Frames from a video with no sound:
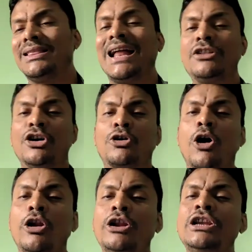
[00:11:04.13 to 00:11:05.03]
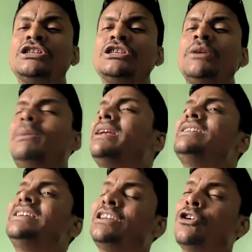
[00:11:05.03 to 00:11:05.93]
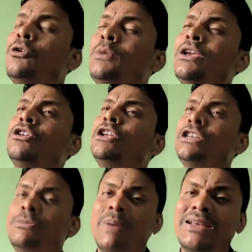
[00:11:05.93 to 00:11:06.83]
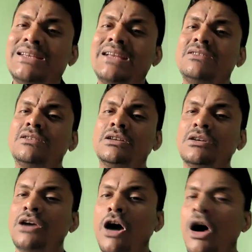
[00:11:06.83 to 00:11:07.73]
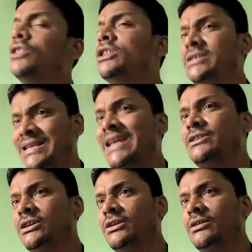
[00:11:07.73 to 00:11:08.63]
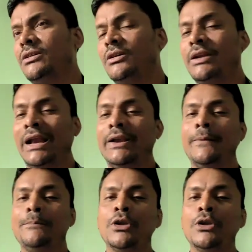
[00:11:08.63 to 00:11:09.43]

that the colonies remained economically dependent on the center, right?